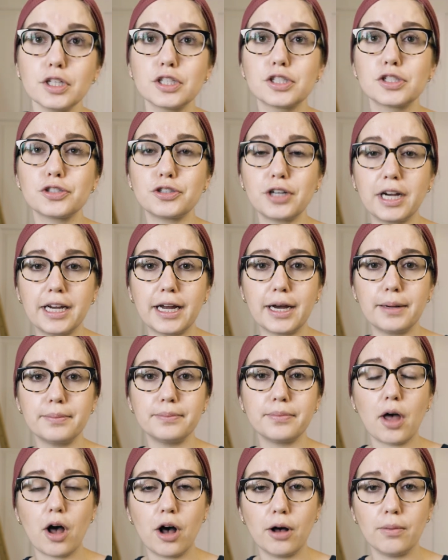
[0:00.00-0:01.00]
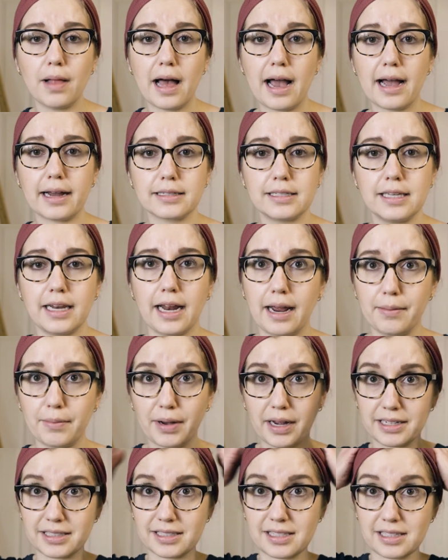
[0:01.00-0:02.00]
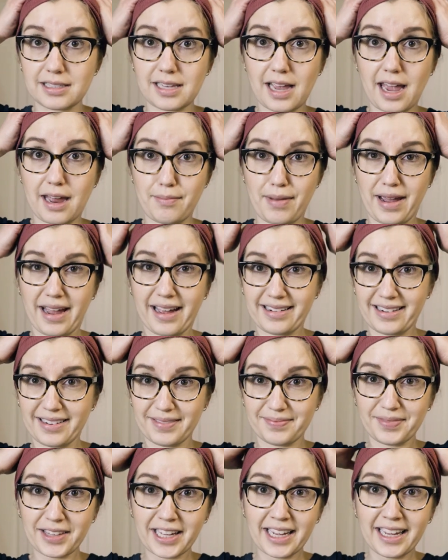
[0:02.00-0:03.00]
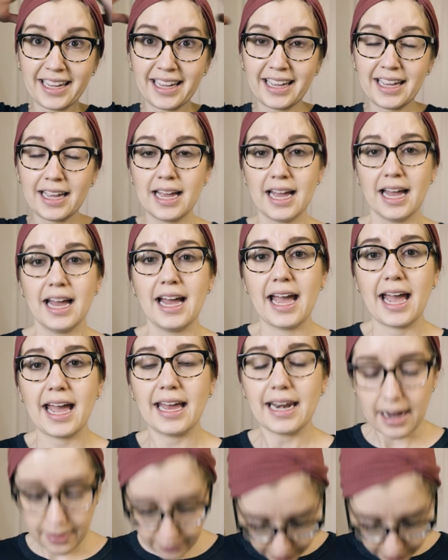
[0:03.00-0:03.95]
straight up all black today, minus this headband. And